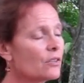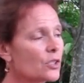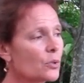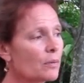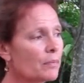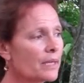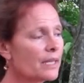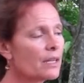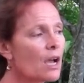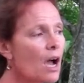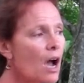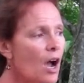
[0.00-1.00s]
to
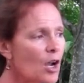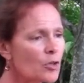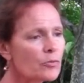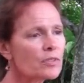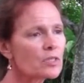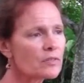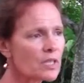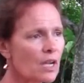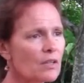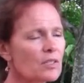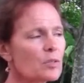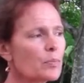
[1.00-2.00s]
emit hundreds of
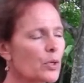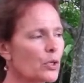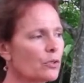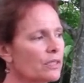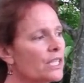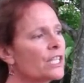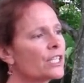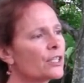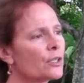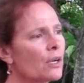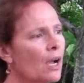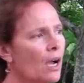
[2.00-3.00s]
tons per year
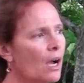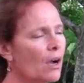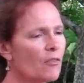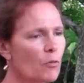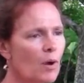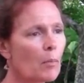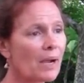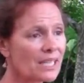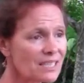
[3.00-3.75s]
of what my